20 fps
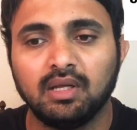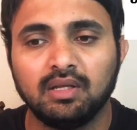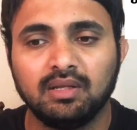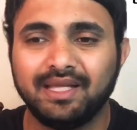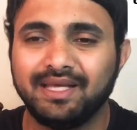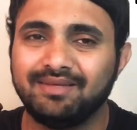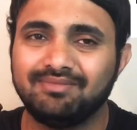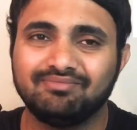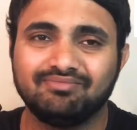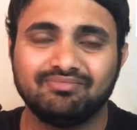
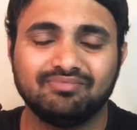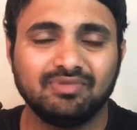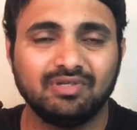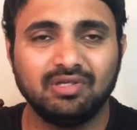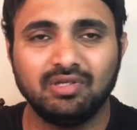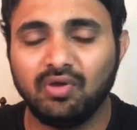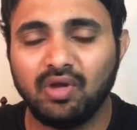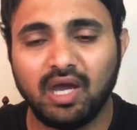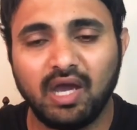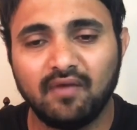Then
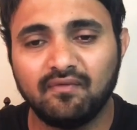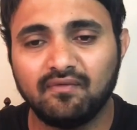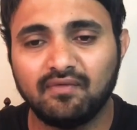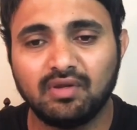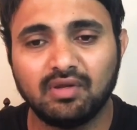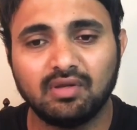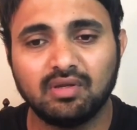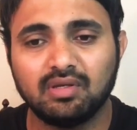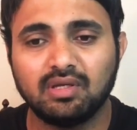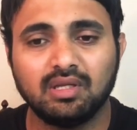you have
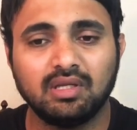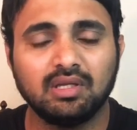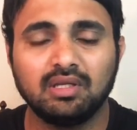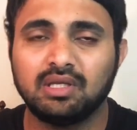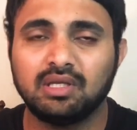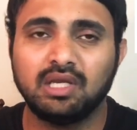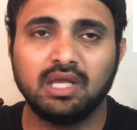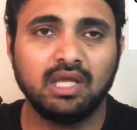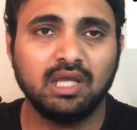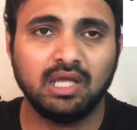to
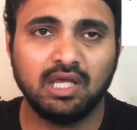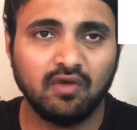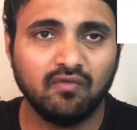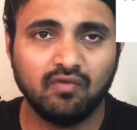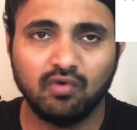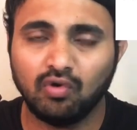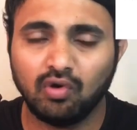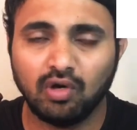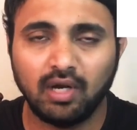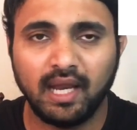
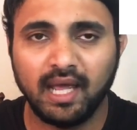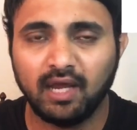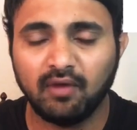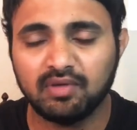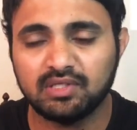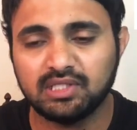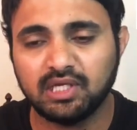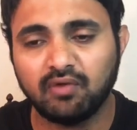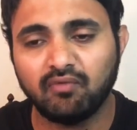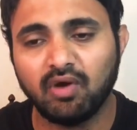give your
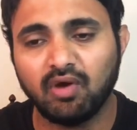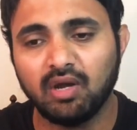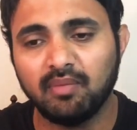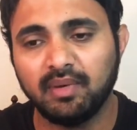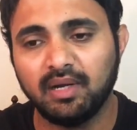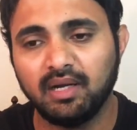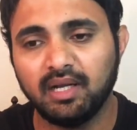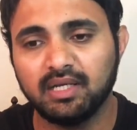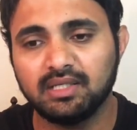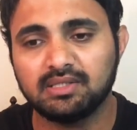language
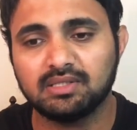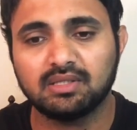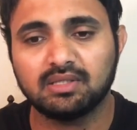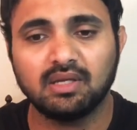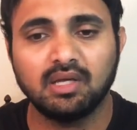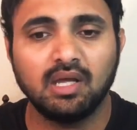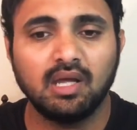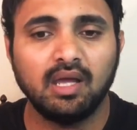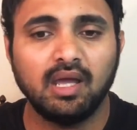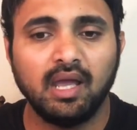requirement test
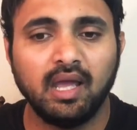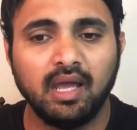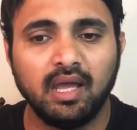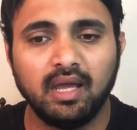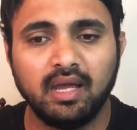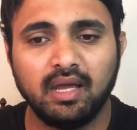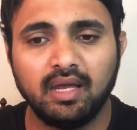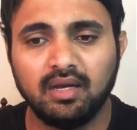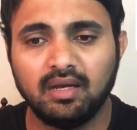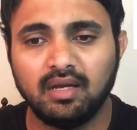
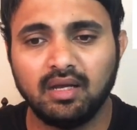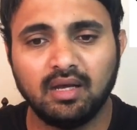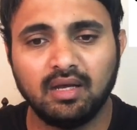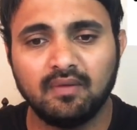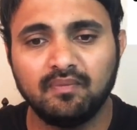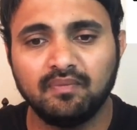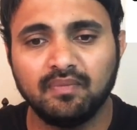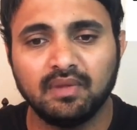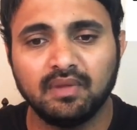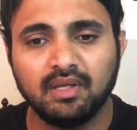and
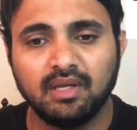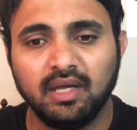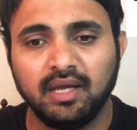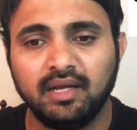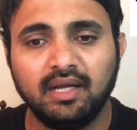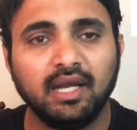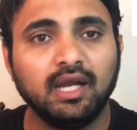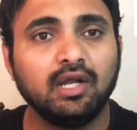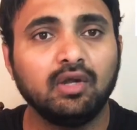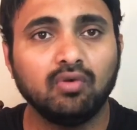
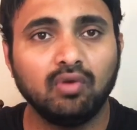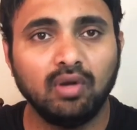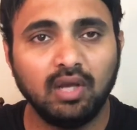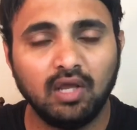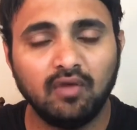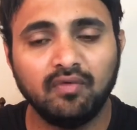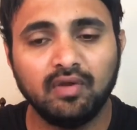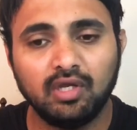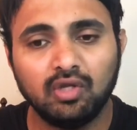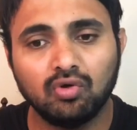intend to
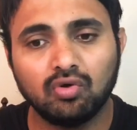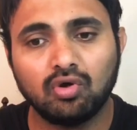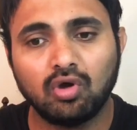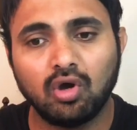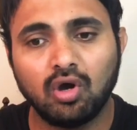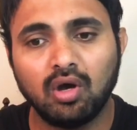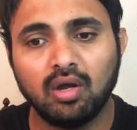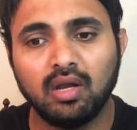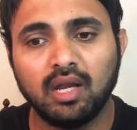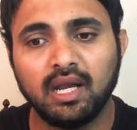live in
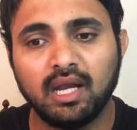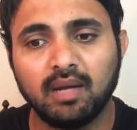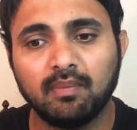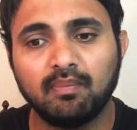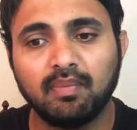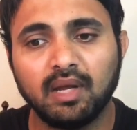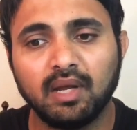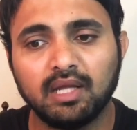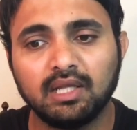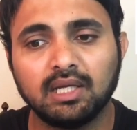Yukon and
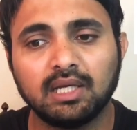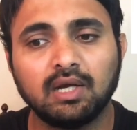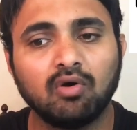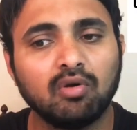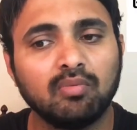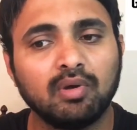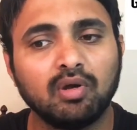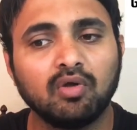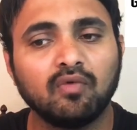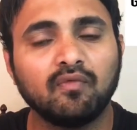apply the
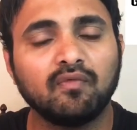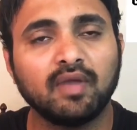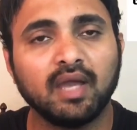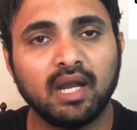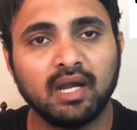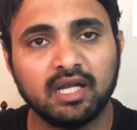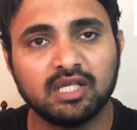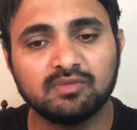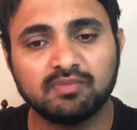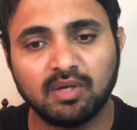Government of
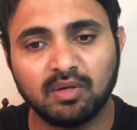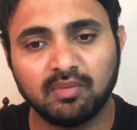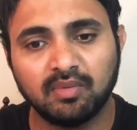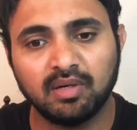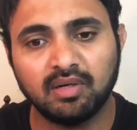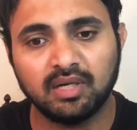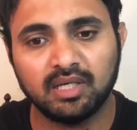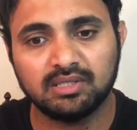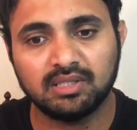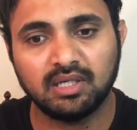Canada's
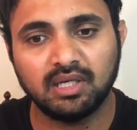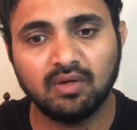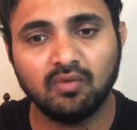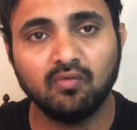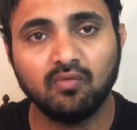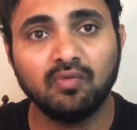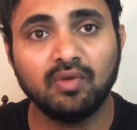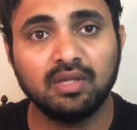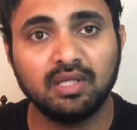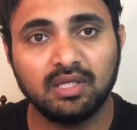permanent
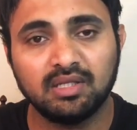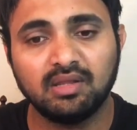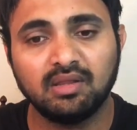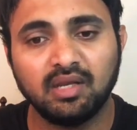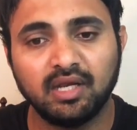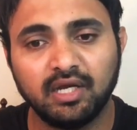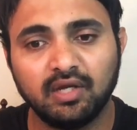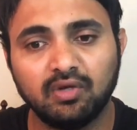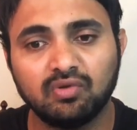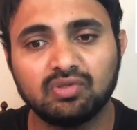resident within
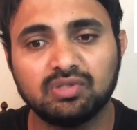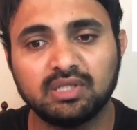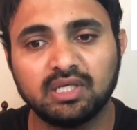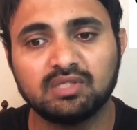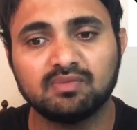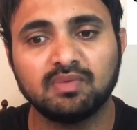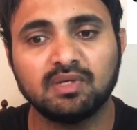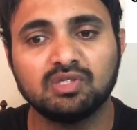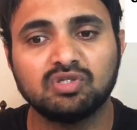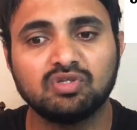3 to
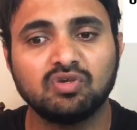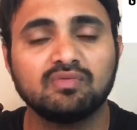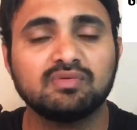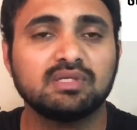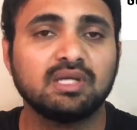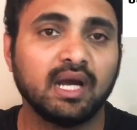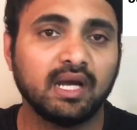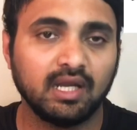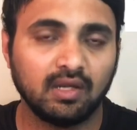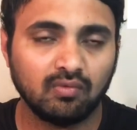6 months of
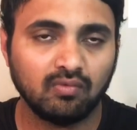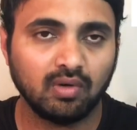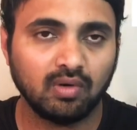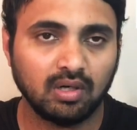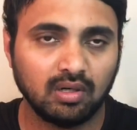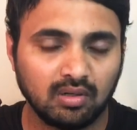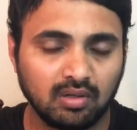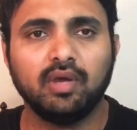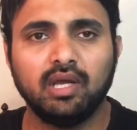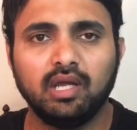starting work.
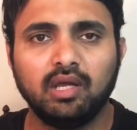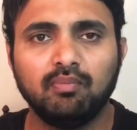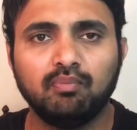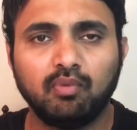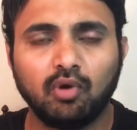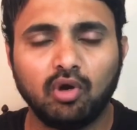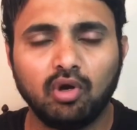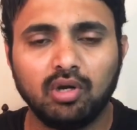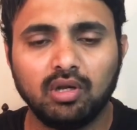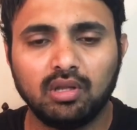Very
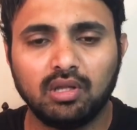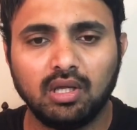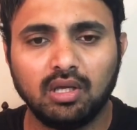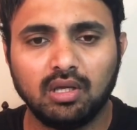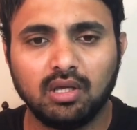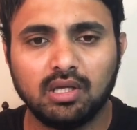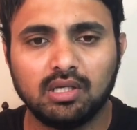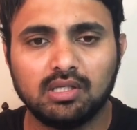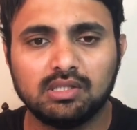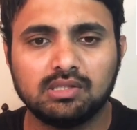important
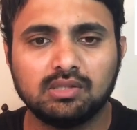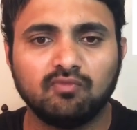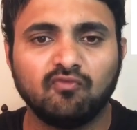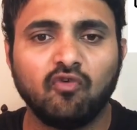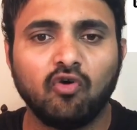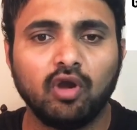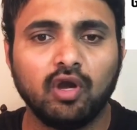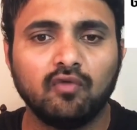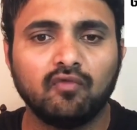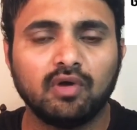thing is
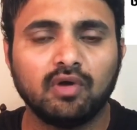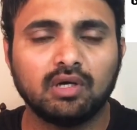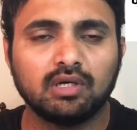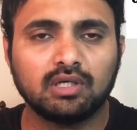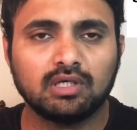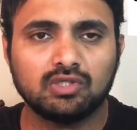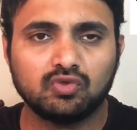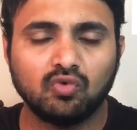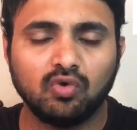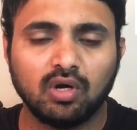foreign
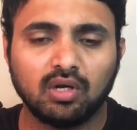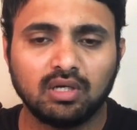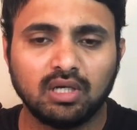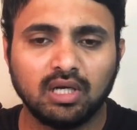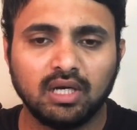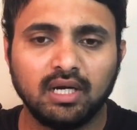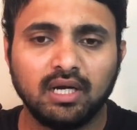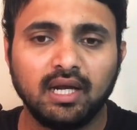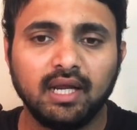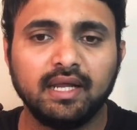workers who are
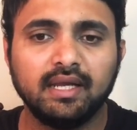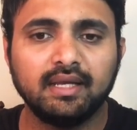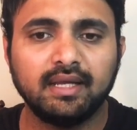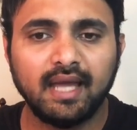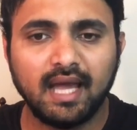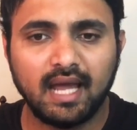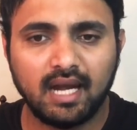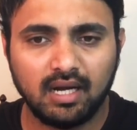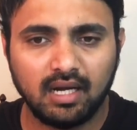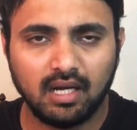currently in
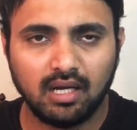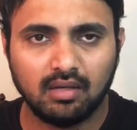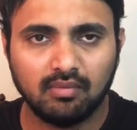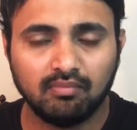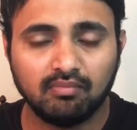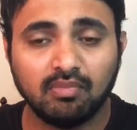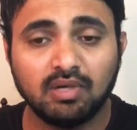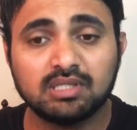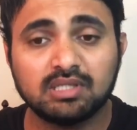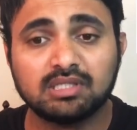Canada
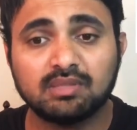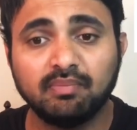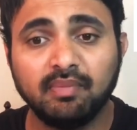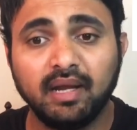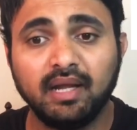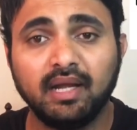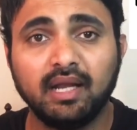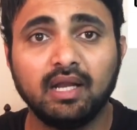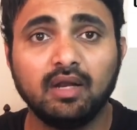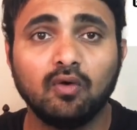must
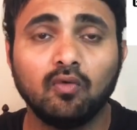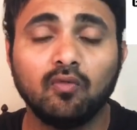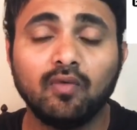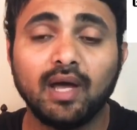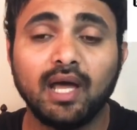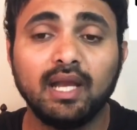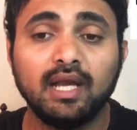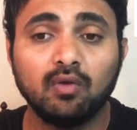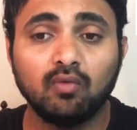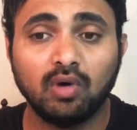maintain a
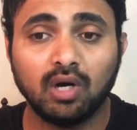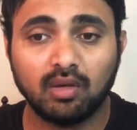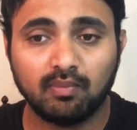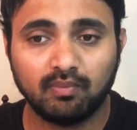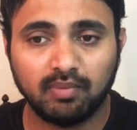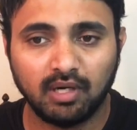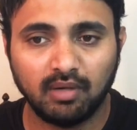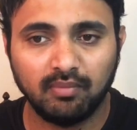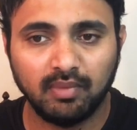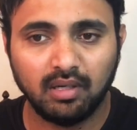valid work
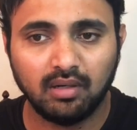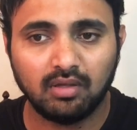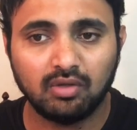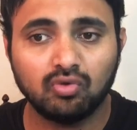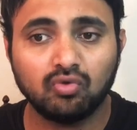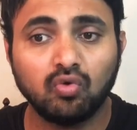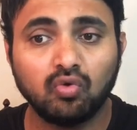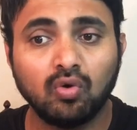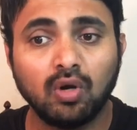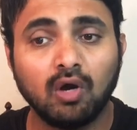permit
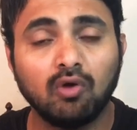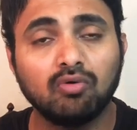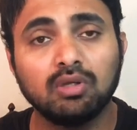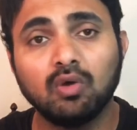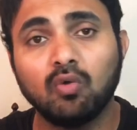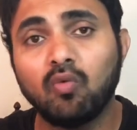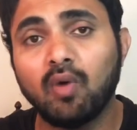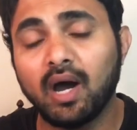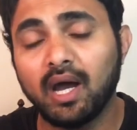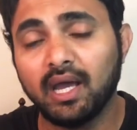throughout
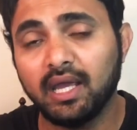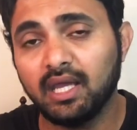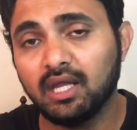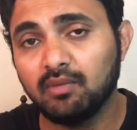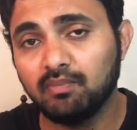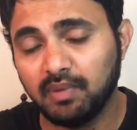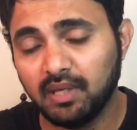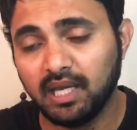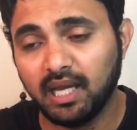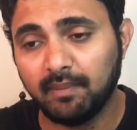the
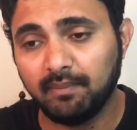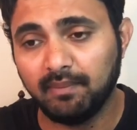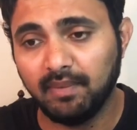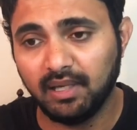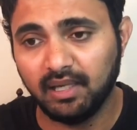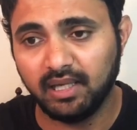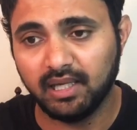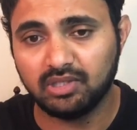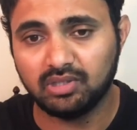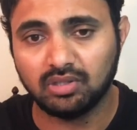YNP
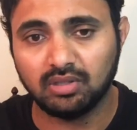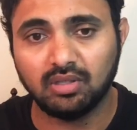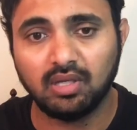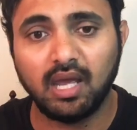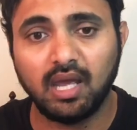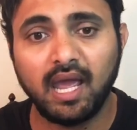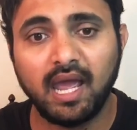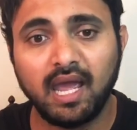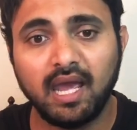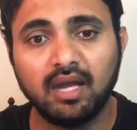application
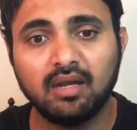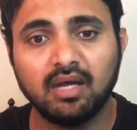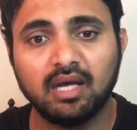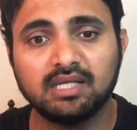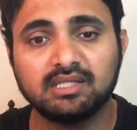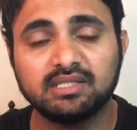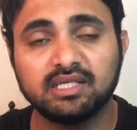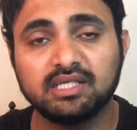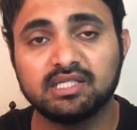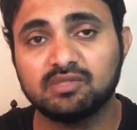and
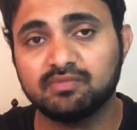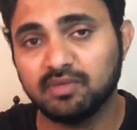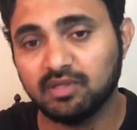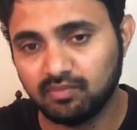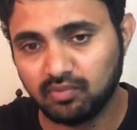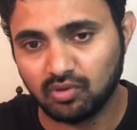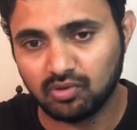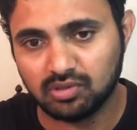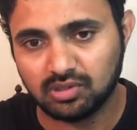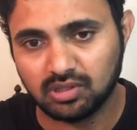
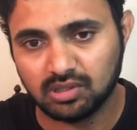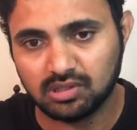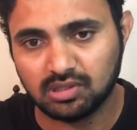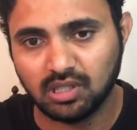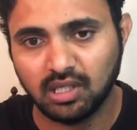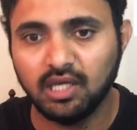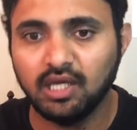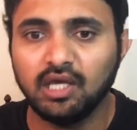assessment process.